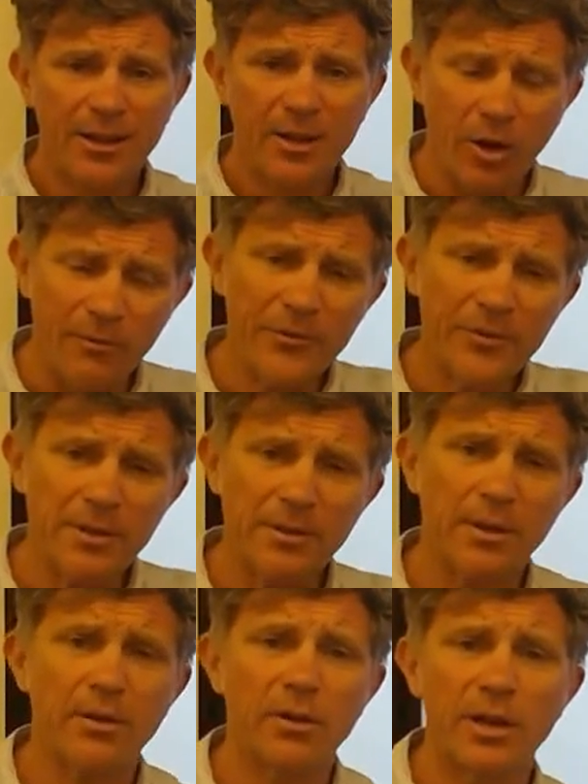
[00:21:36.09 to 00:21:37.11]
confident
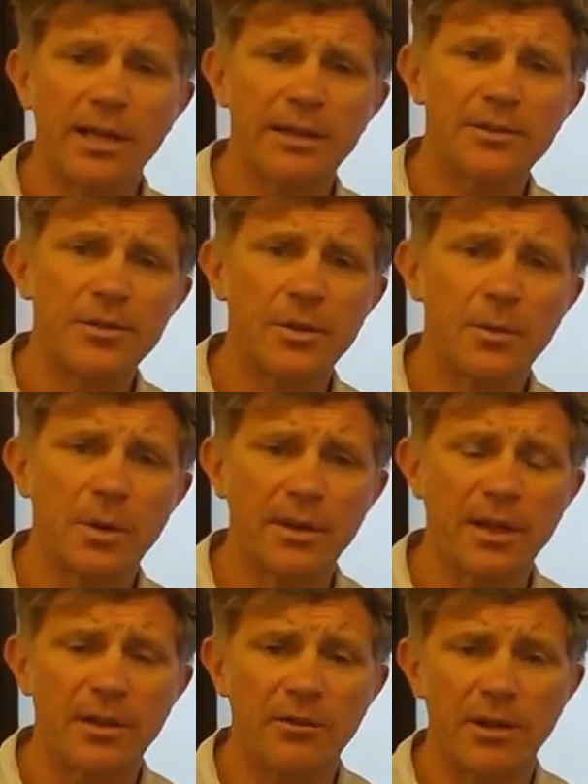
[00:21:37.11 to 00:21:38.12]
that you're going to get a 2-1 at
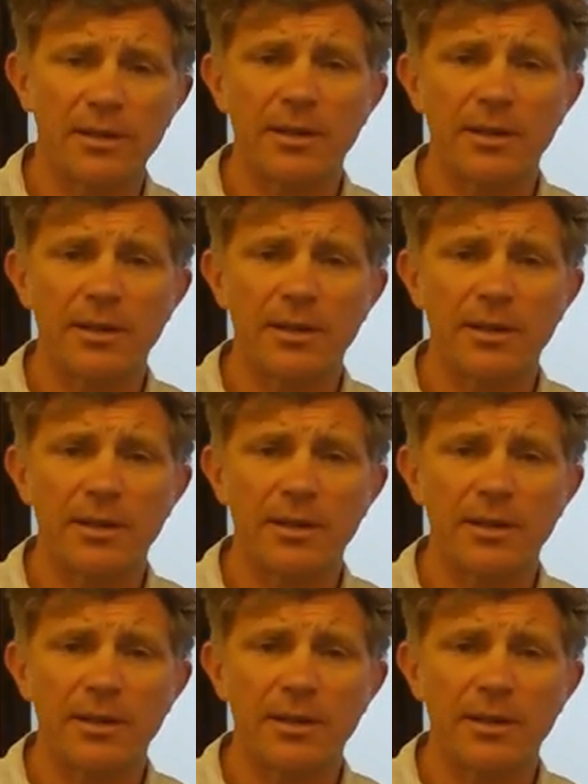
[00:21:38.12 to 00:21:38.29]
the other end,